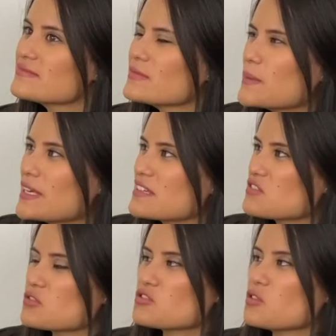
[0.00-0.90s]
Maybe because
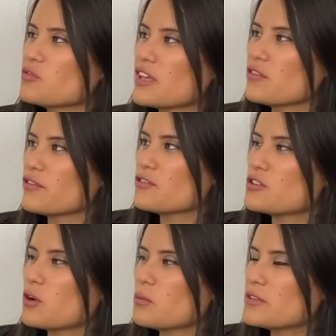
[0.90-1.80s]
there's no flavor if you
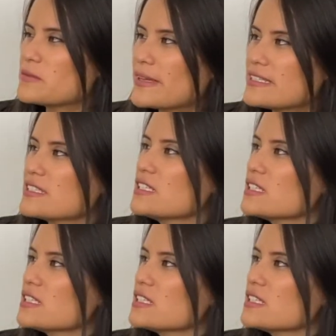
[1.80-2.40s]
don't put spice in it.